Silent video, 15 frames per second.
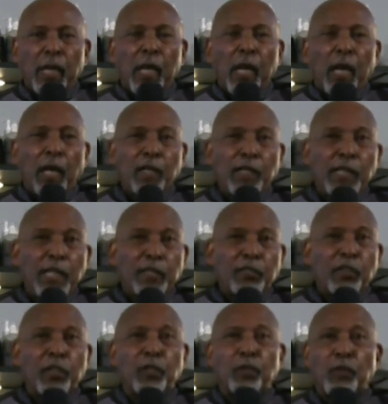Out of that
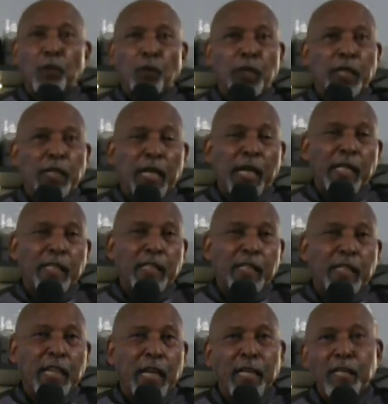church flowed in
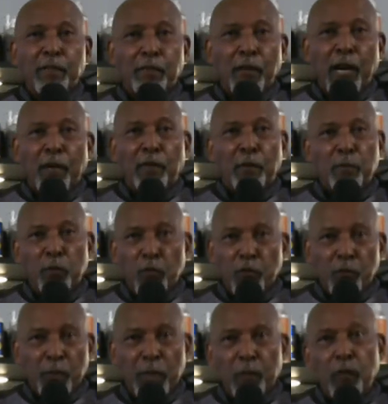1885 a
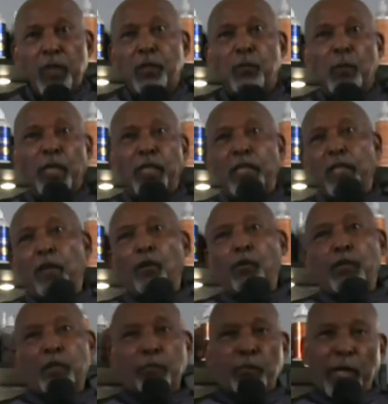movement, which is one of the
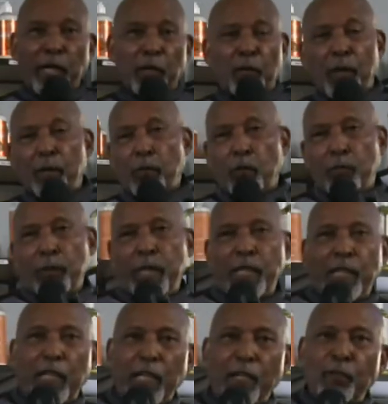oldest breakaway movement in
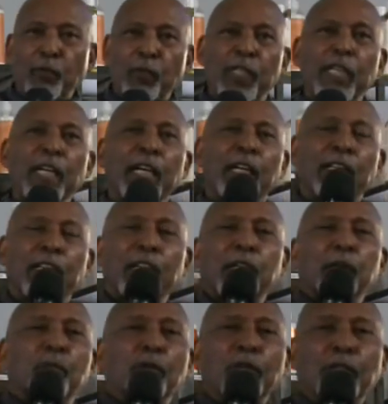the country, the
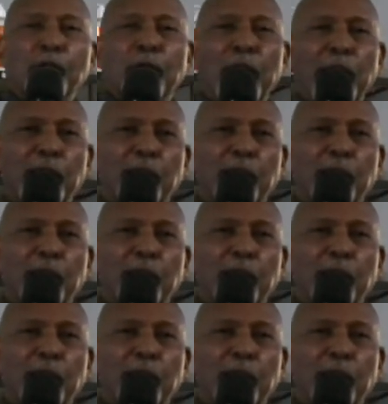Hebrew Israelite